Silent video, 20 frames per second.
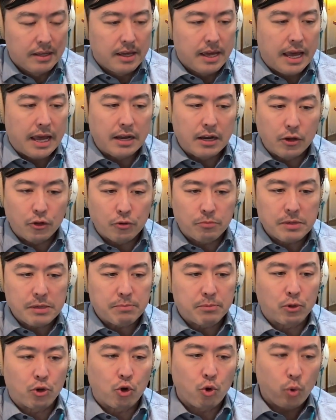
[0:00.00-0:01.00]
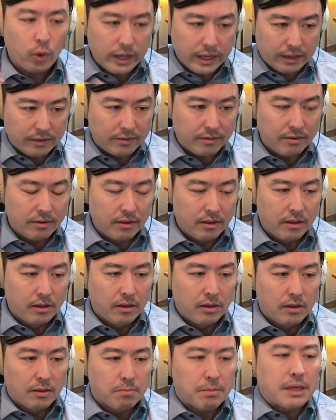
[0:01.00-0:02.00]
and other people quit
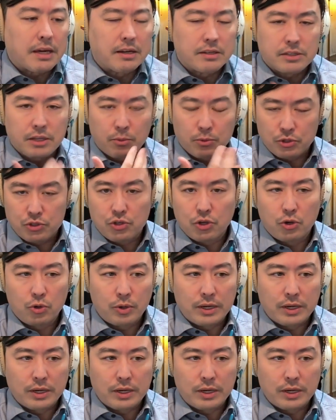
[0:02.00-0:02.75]
because they were so